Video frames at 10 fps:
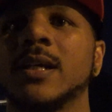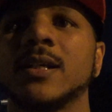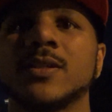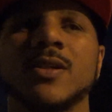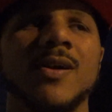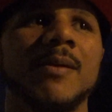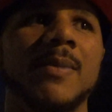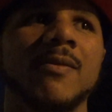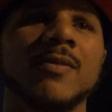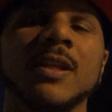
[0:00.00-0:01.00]
Right. So I'm
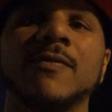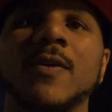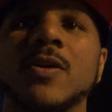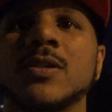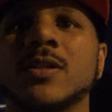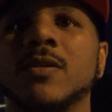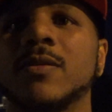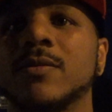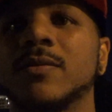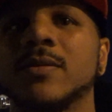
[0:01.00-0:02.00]
not really focused
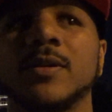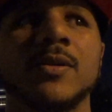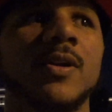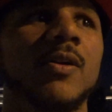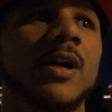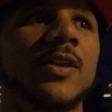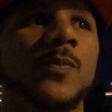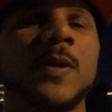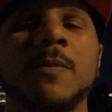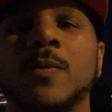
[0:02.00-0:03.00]
on, you know, other
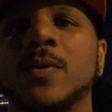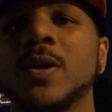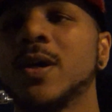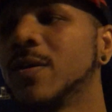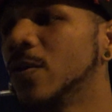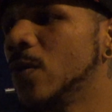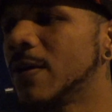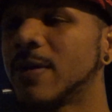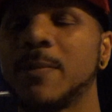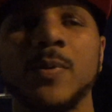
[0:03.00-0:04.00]
people.
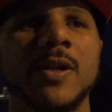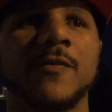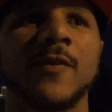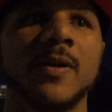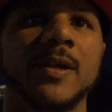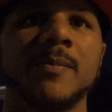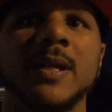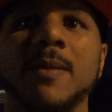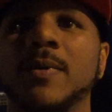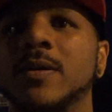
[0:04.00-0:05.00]
Whoever they put in front of
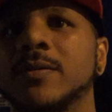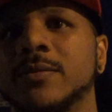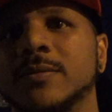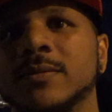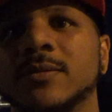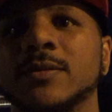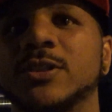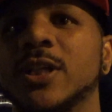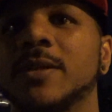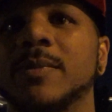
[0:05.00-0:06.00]
me, I'm gonna
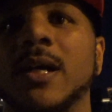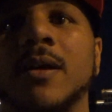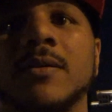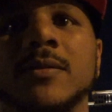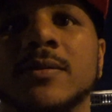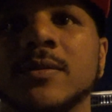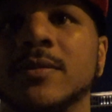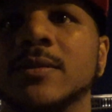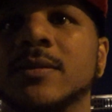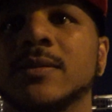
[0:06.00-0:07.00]
shut them down. It's
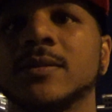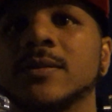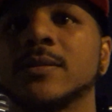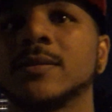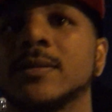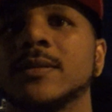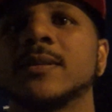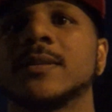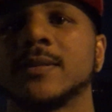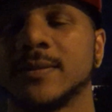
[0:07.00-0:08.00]
fight week in Vegas.
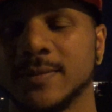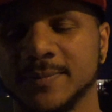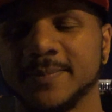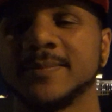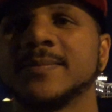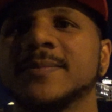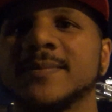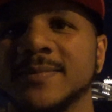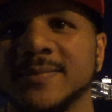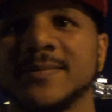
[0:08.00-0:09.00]
Everybody talking Floyd Mayweather,
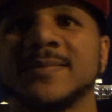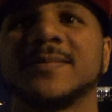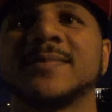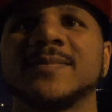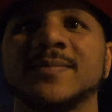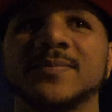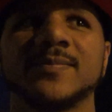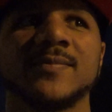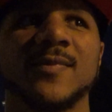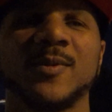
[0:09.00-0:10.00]
Robert Corral. What do you think
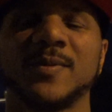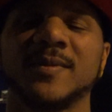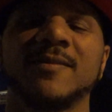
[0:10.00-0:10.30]
of that one?